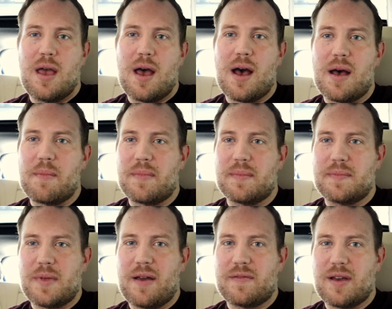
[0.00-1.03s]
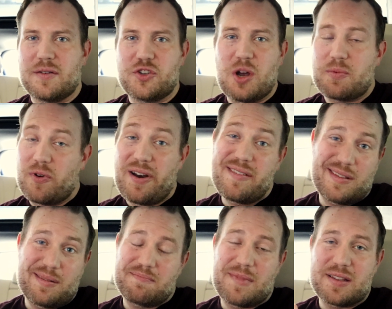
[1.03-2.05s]
I've kind of shopped around,
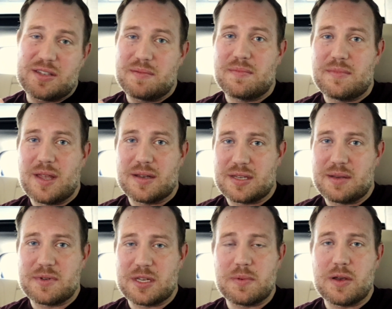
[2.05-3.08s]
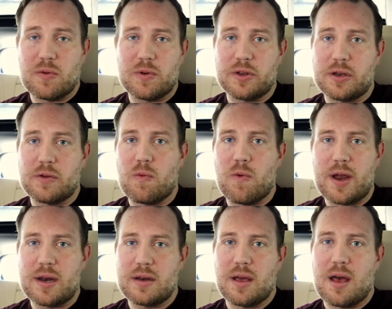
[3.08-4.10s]
and that seems to be a really good
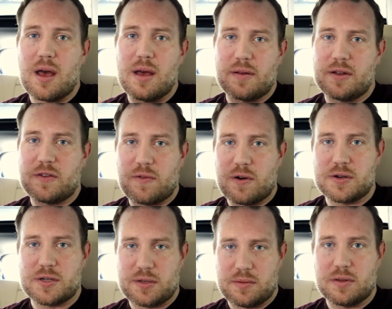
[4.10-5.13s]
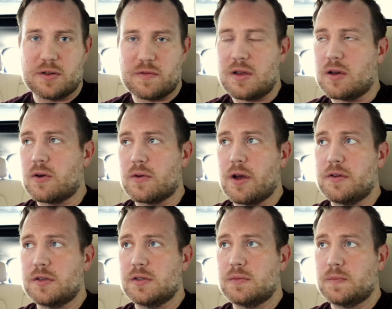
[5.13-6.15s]
rate as far as this vehicle goes.